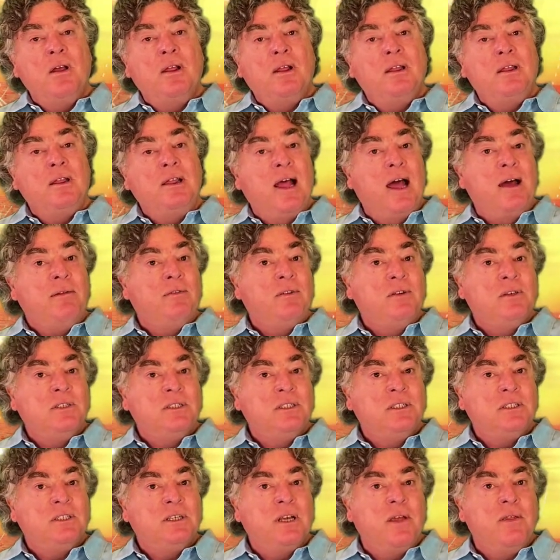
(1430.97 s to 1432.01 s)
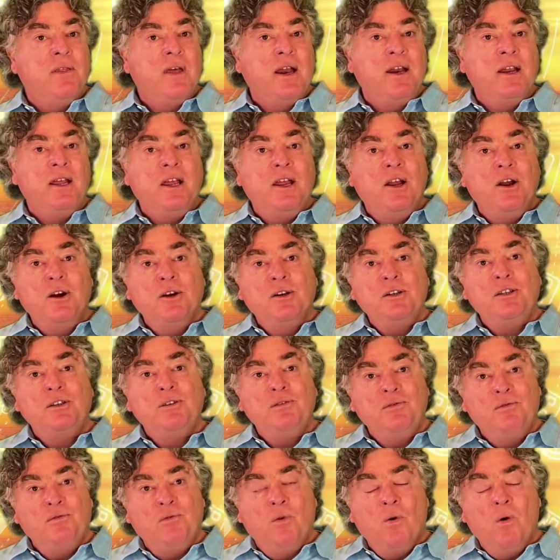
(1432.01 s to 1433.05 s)
levels that
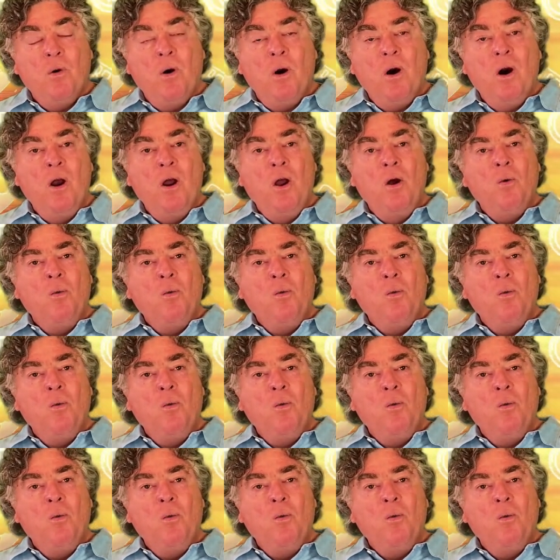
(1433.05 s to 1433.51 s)
heretofore